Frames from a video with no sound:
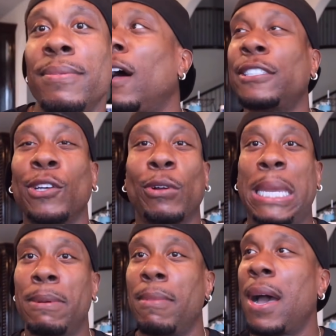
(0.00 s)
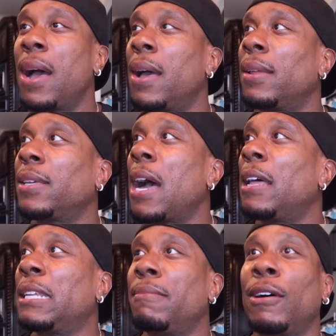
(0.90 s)
Also, keep in mind,
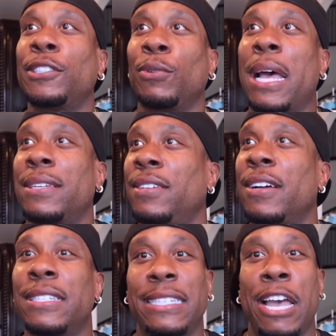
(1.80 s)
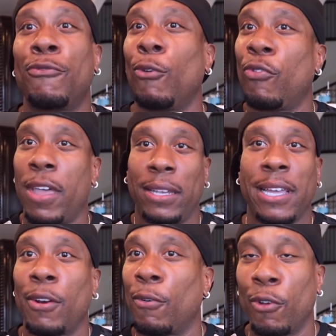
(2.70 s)
Kali Muscle has done several
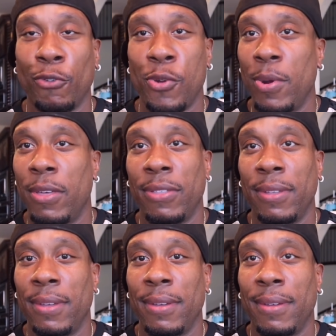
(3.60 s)
things I don't agree with.